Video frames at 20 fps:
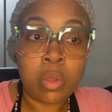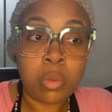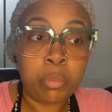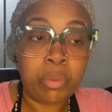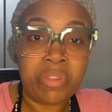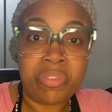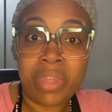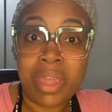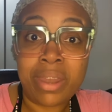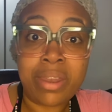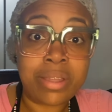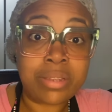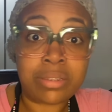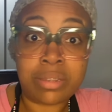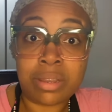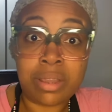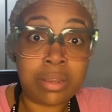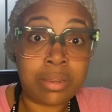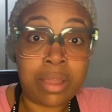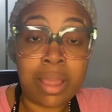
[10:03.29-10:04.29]
But that
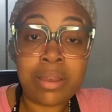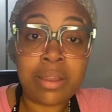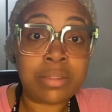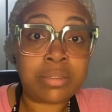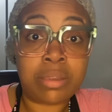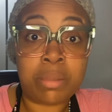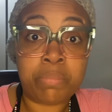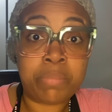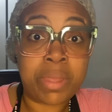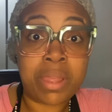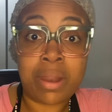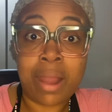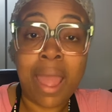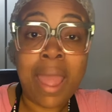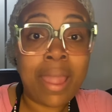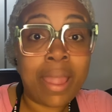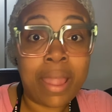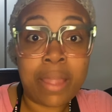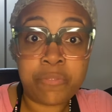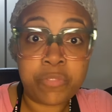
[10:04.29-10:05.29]
doesn't mean I
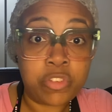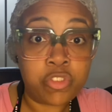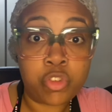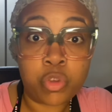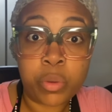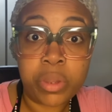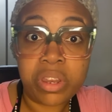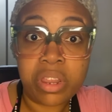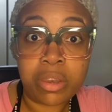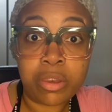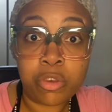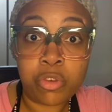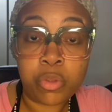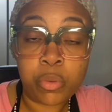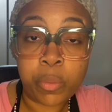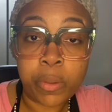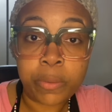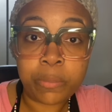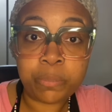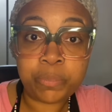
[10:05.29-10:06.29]
have to join in and
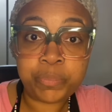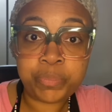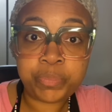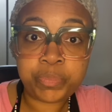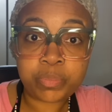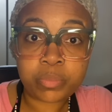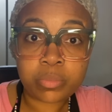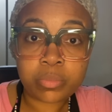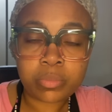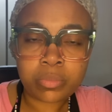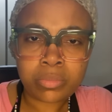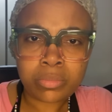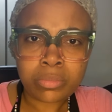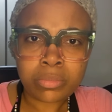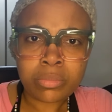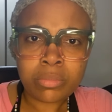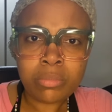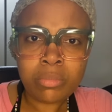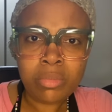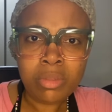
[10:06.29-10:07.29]
do it.
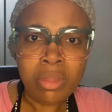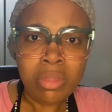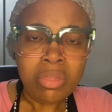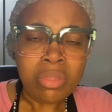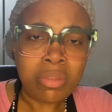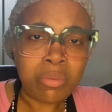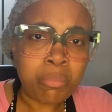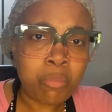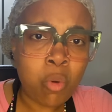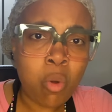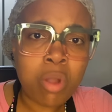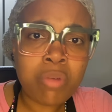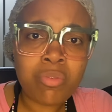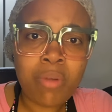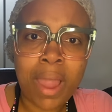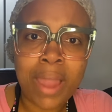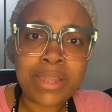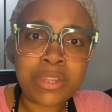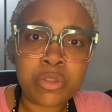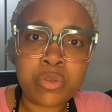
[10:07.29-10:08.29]
The more
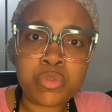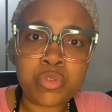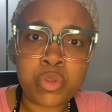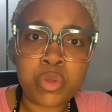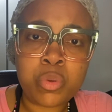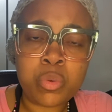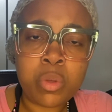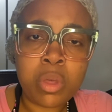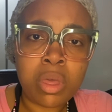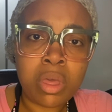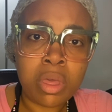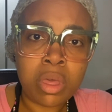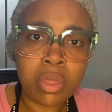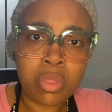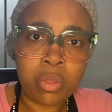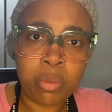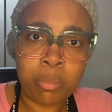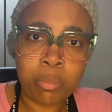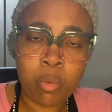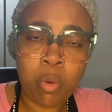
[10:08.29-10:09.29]
right you do,
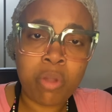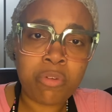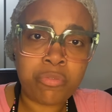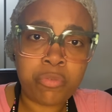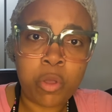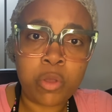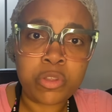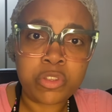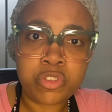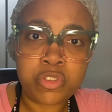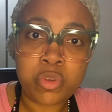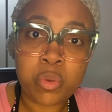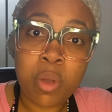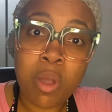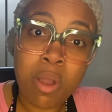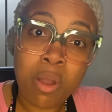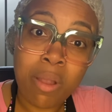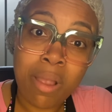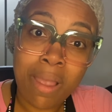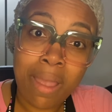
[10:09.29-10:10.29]
the more focused you
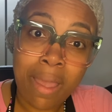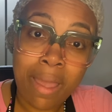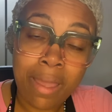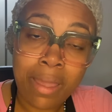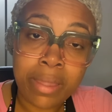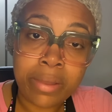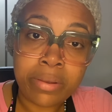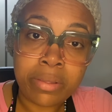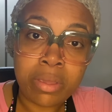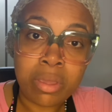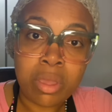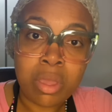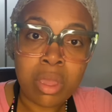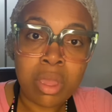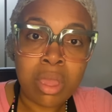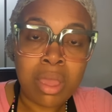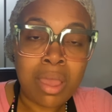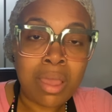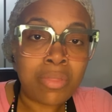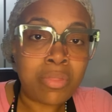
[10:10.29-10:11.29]
are on God,
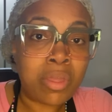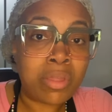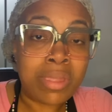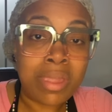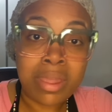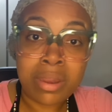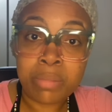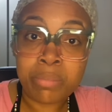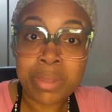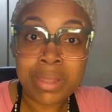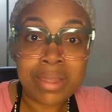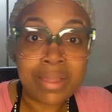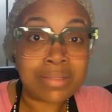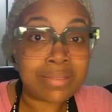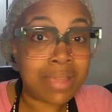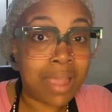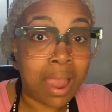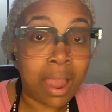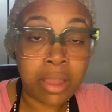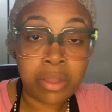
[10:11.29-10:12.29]
the enemy
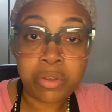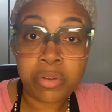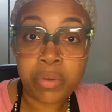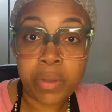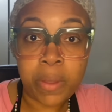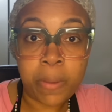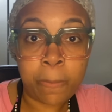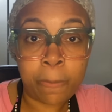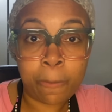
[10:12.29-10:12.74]
gets angry.